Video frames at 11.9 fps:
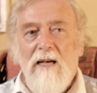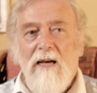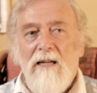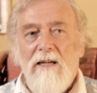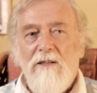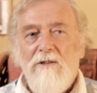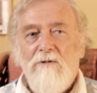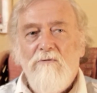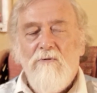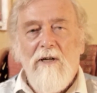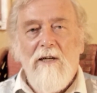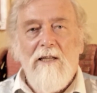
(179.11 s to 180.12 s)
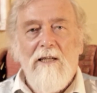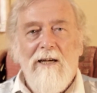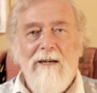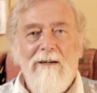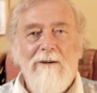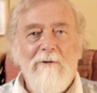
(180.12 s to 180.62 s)
And it's really
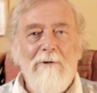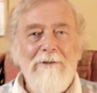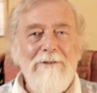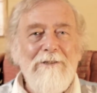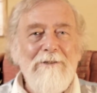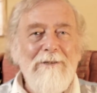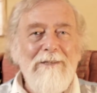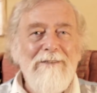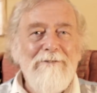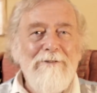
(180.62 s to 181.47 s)
clear when you do it a